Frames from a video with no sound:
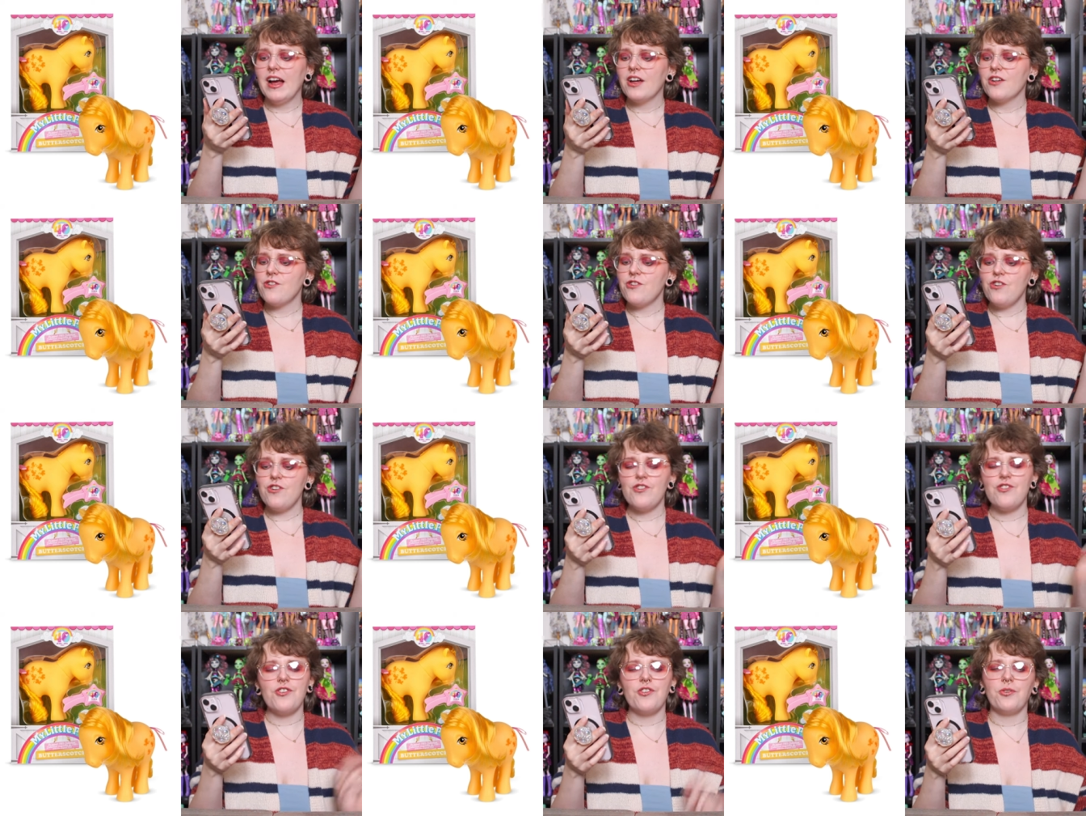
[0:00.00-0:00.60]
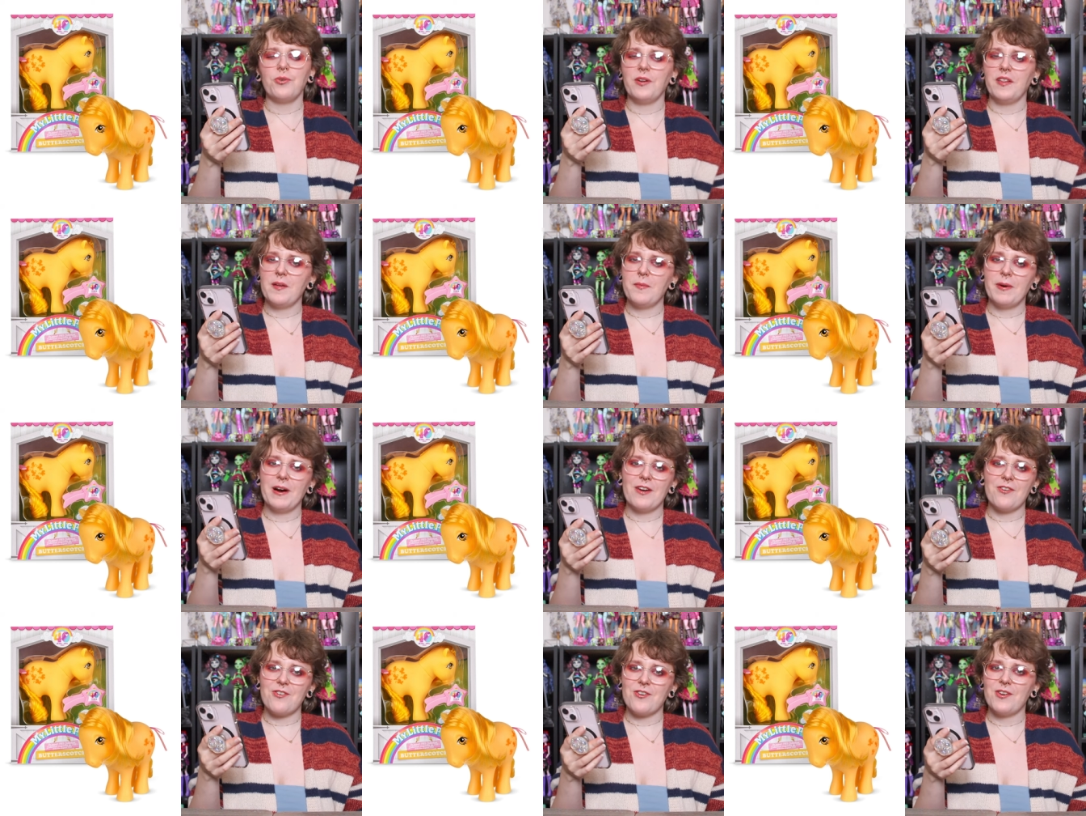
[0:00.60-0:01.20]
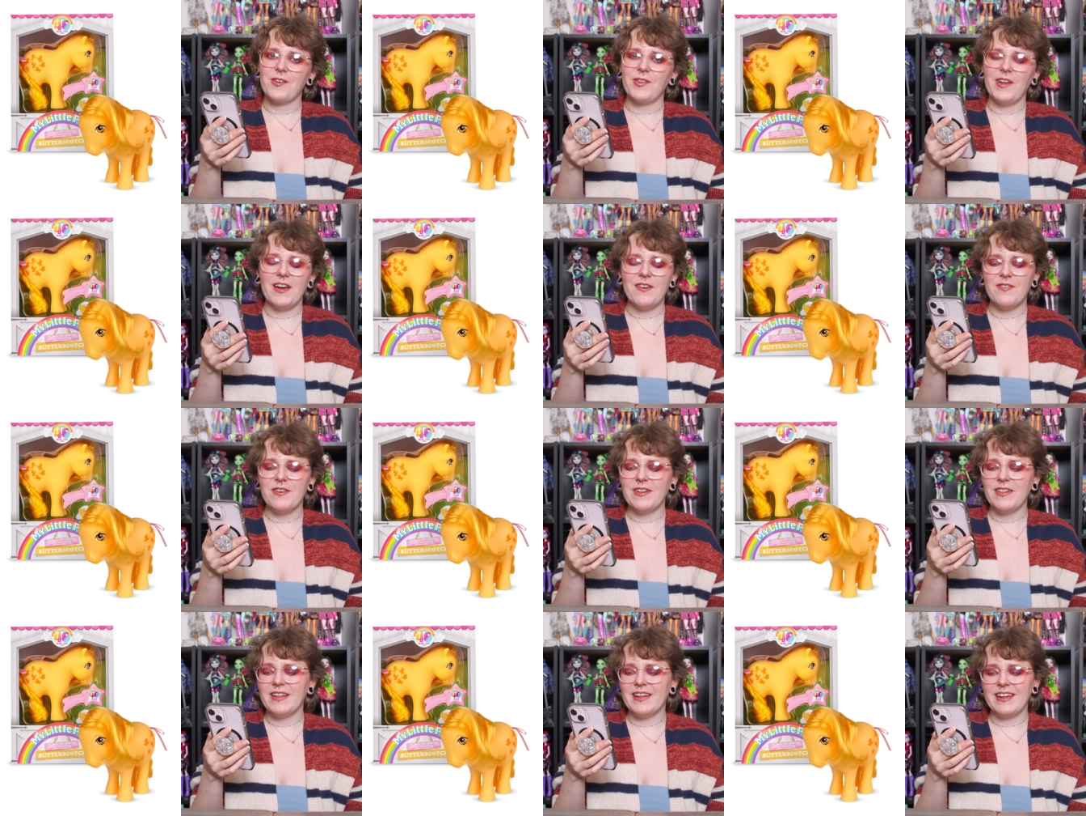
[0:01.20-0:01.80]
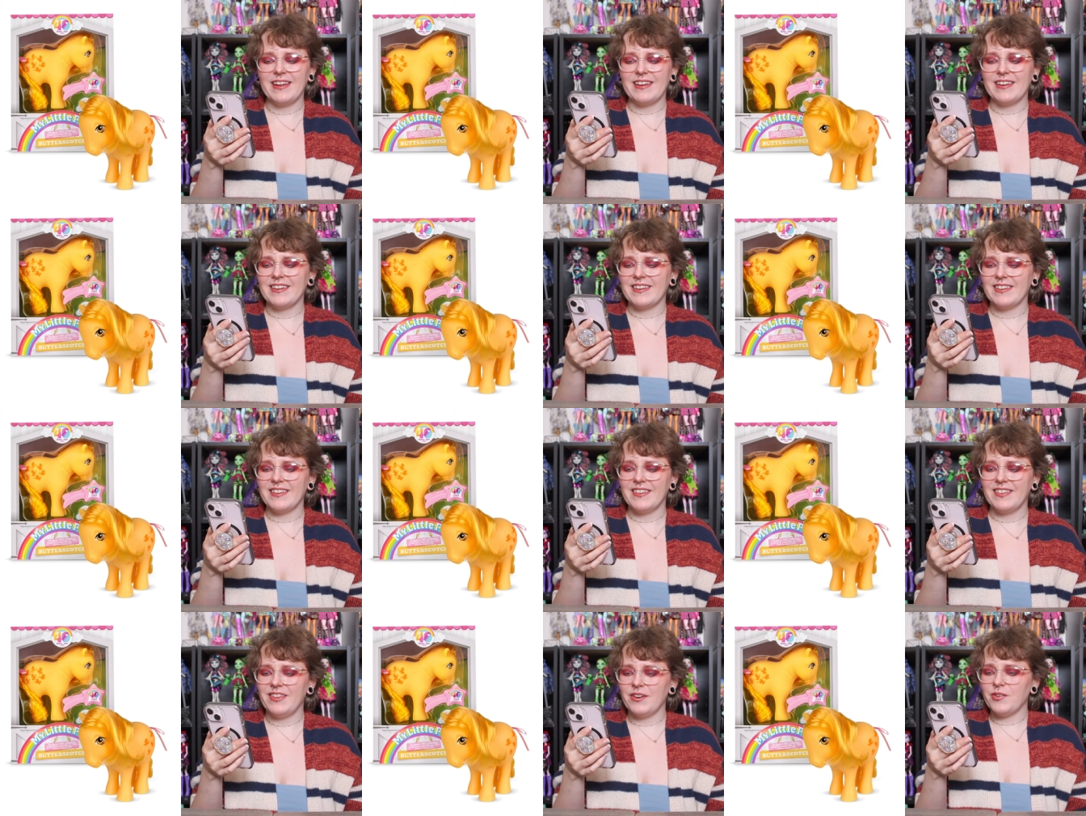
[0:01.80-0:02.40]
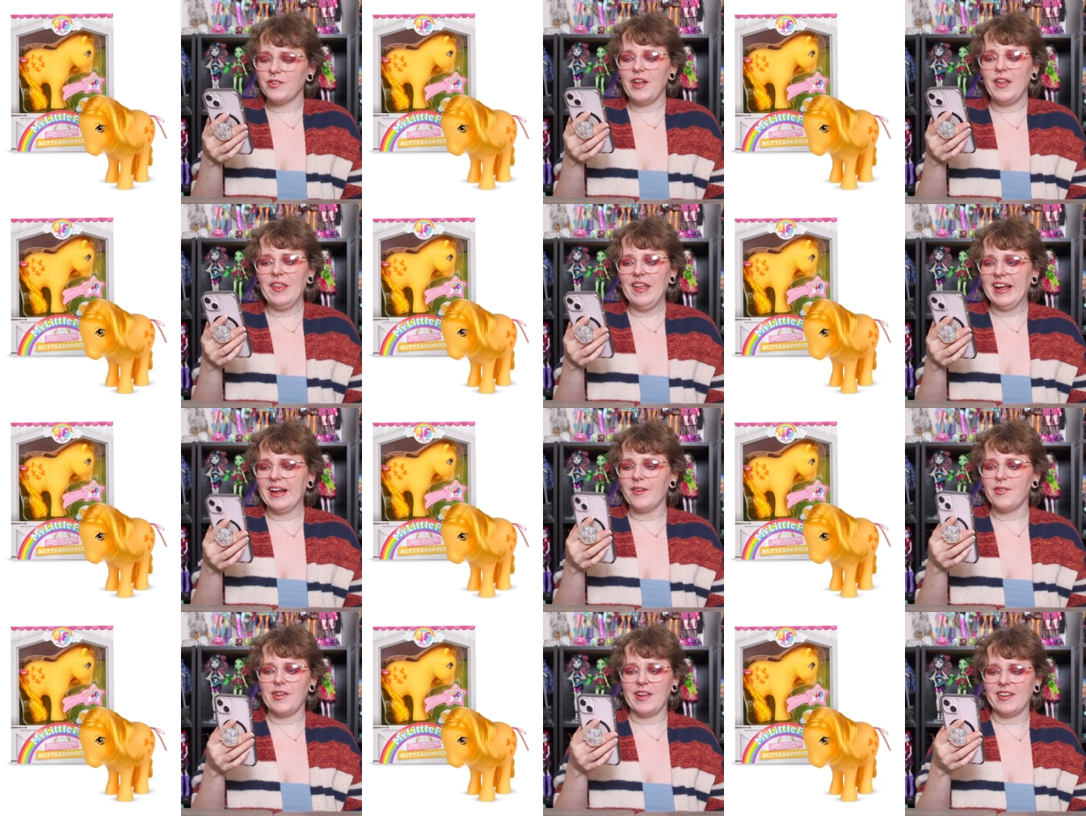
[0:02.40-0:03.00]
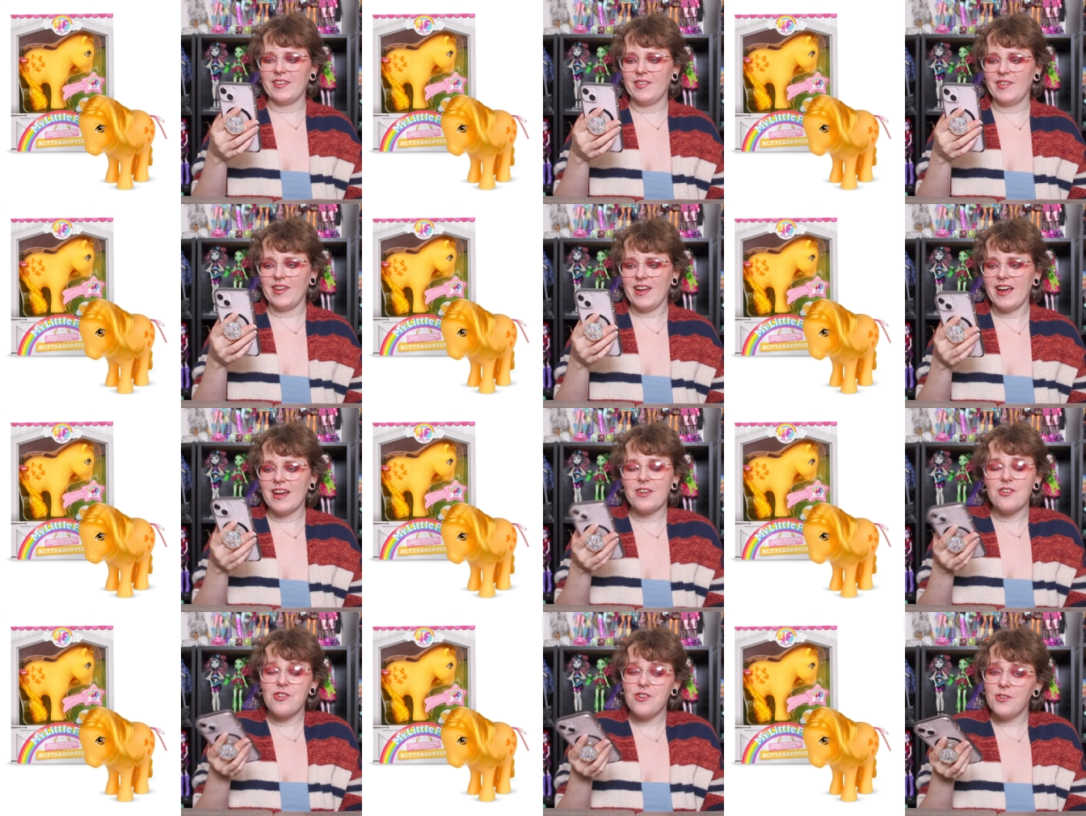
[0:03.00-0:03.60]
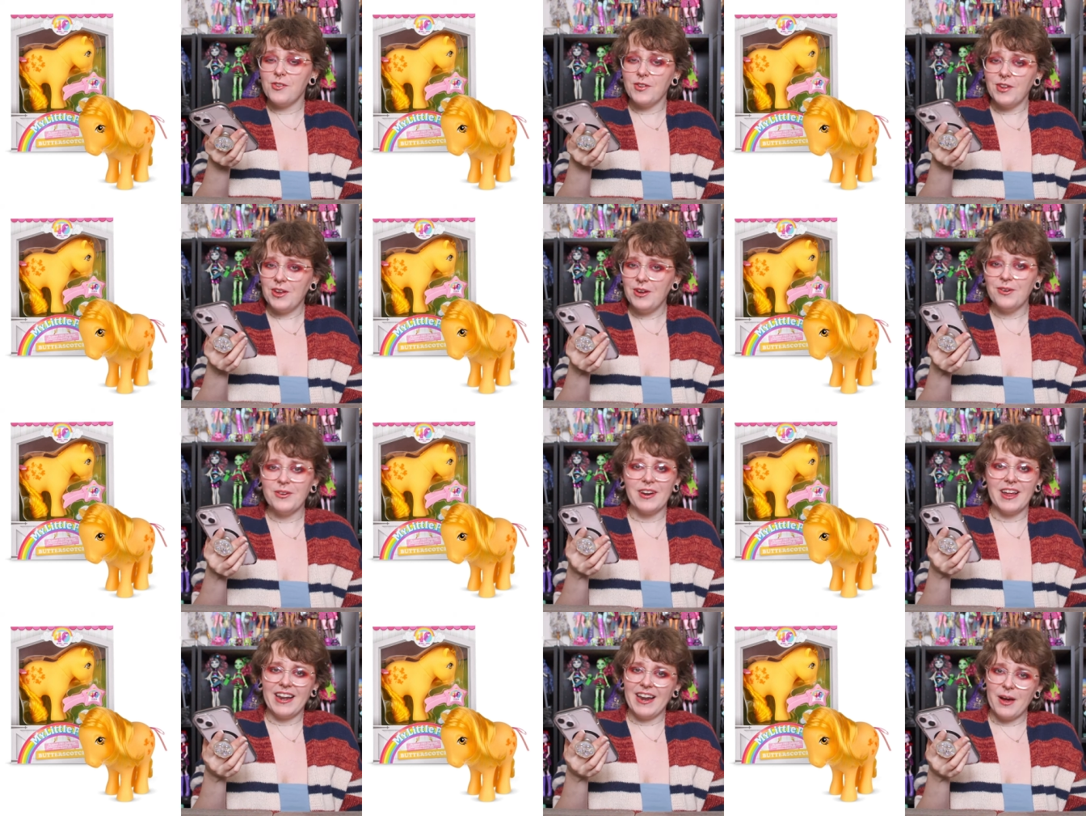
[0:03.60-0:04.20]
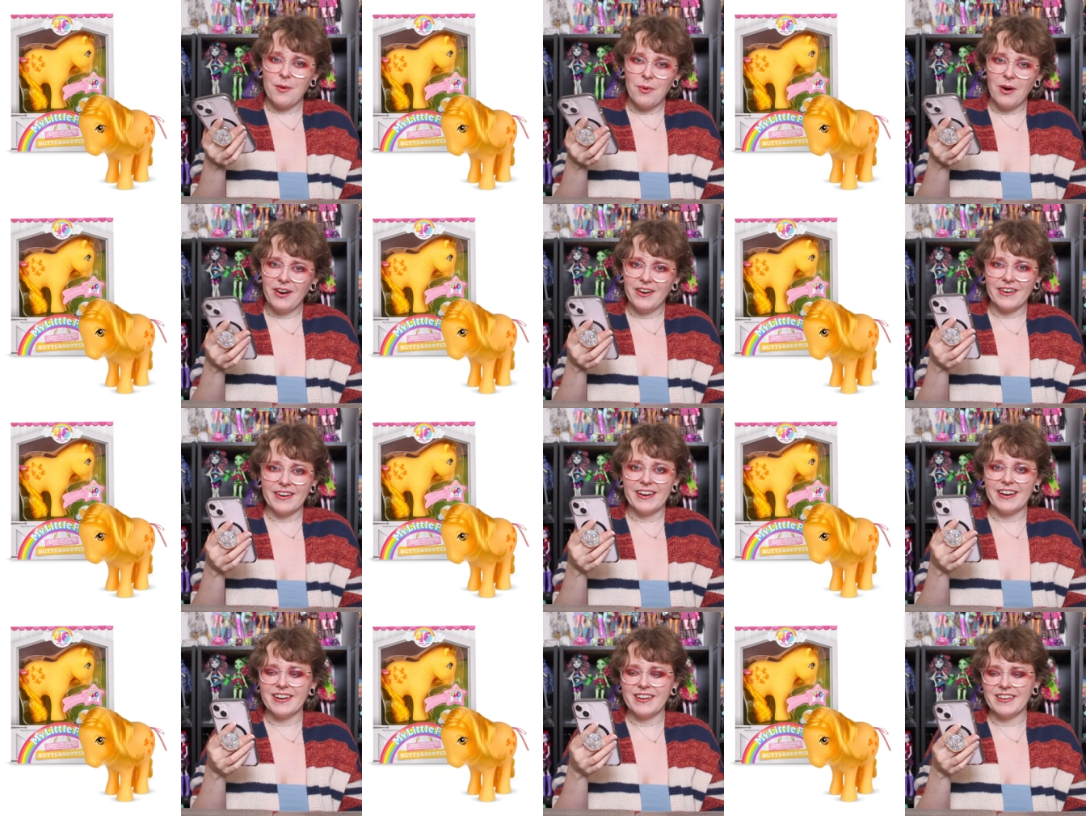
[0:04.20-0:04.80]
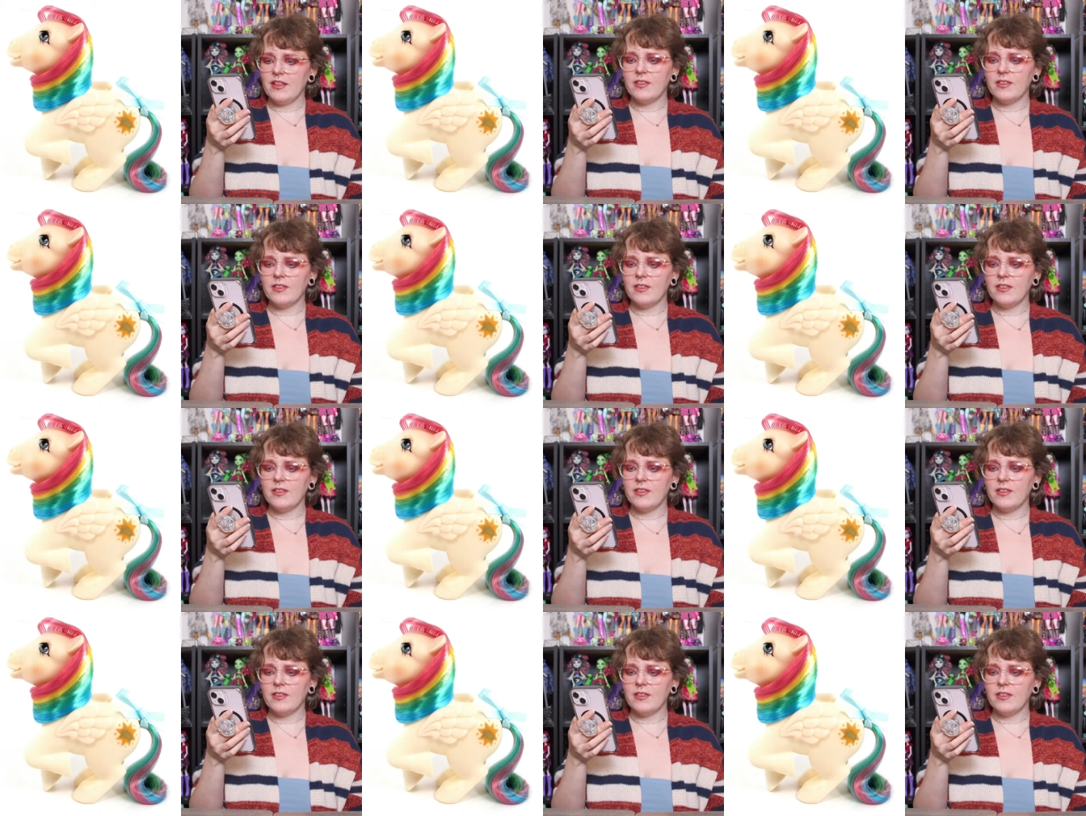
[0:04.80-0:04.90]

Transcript: She's just really precious. I feel like there's nothing else I can say. She's cute and I want her.